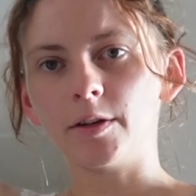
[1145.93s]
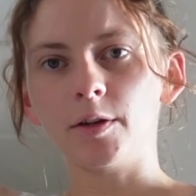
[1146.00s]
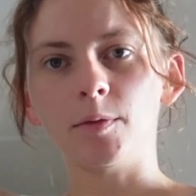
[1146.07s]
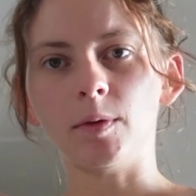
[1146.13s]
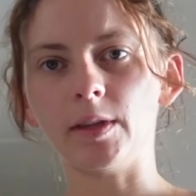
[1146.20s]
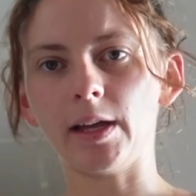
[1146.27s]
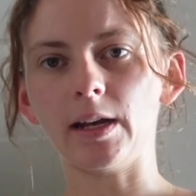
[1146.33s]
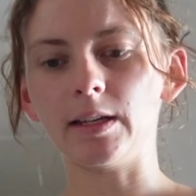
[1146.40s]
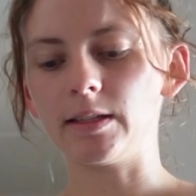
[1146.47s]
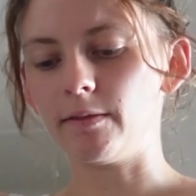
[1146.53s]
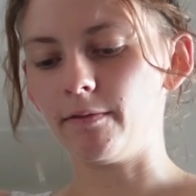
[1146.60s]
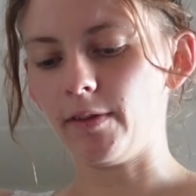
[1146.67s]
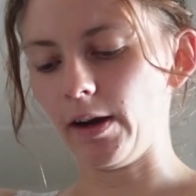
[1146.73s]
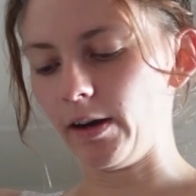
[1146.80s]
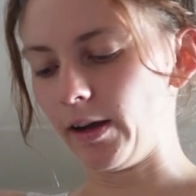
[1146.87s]
don't know what that is
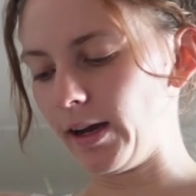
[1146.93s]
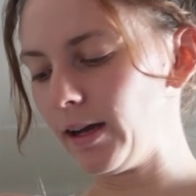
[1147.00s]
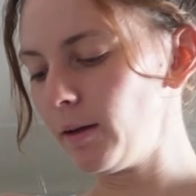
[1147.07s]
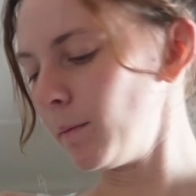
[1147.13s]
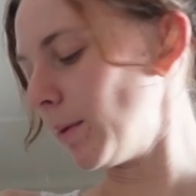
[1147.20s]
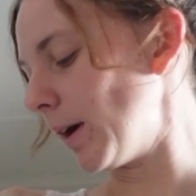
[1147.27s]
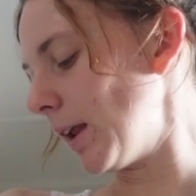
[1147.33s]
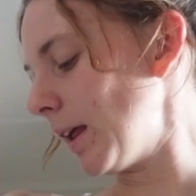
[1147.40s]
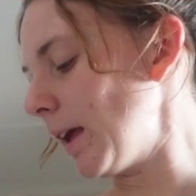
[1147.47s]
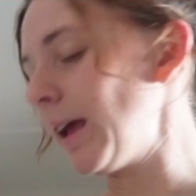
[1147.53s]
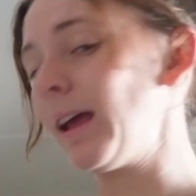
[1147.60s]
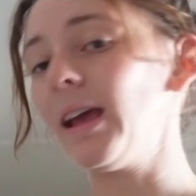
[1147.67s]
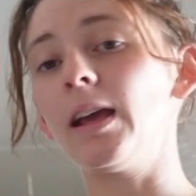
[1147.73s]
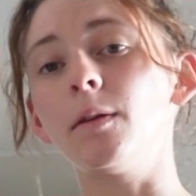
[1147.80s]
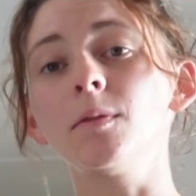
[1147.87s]
in Fahrenheit, but
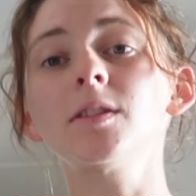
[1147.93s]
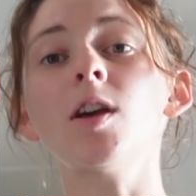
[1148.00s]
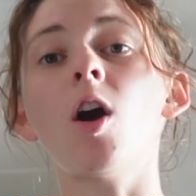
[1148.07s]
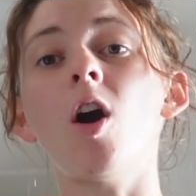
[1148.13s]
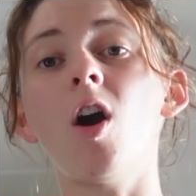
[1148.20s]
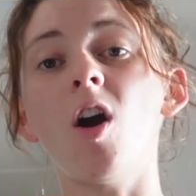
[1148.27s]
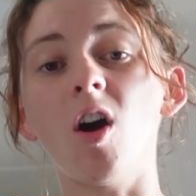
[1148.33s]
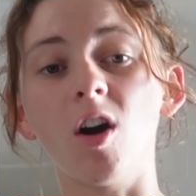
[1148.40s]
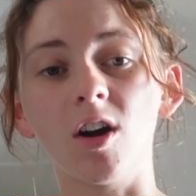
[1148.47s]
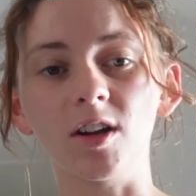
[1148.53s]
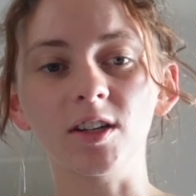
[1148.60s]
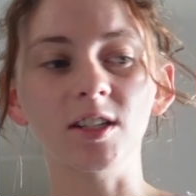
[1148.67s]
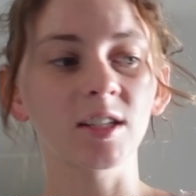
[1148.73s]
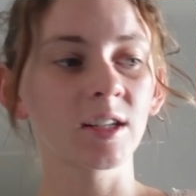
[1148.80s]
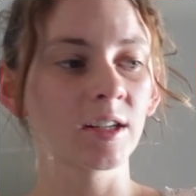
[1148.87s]
it was
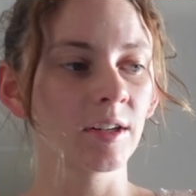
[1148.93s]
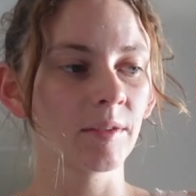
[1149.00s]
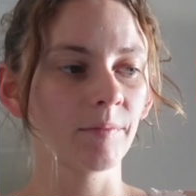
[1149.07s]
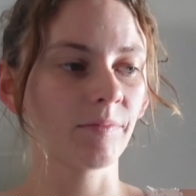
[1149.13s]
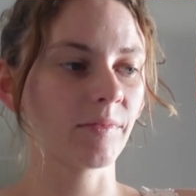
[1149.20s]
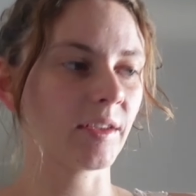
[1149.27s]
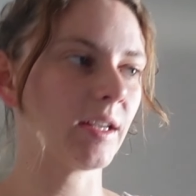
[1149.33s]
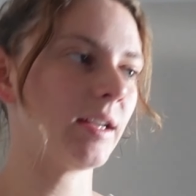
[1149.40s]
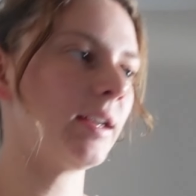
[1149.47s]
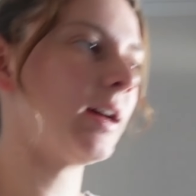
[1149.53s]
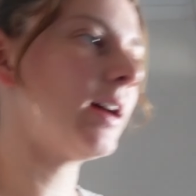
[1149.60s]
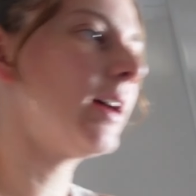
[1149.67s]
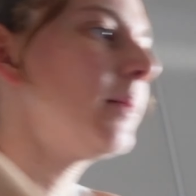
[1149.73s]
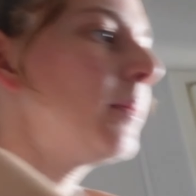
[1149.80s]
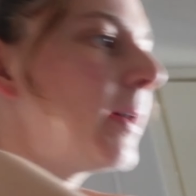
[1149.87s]
hot. And
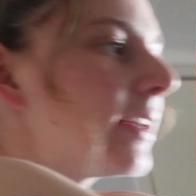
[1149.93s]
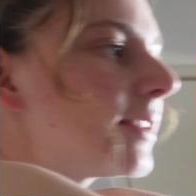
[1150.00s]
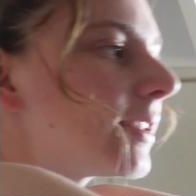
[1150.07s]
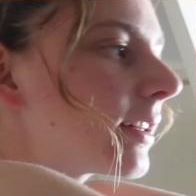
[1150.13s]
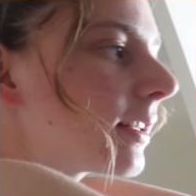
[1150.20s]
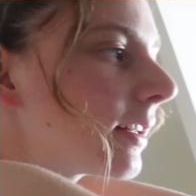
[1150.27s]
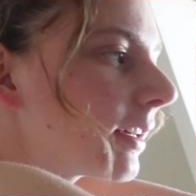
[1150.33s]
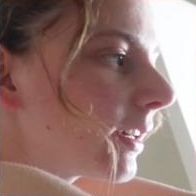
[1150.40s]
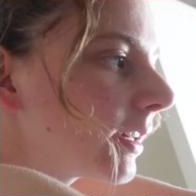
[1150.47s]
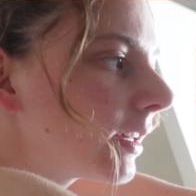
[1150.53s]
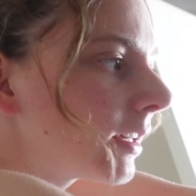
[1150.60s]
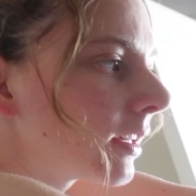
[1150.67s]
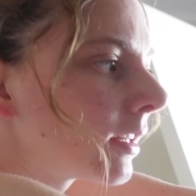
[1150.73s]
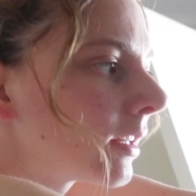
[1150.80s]
I basically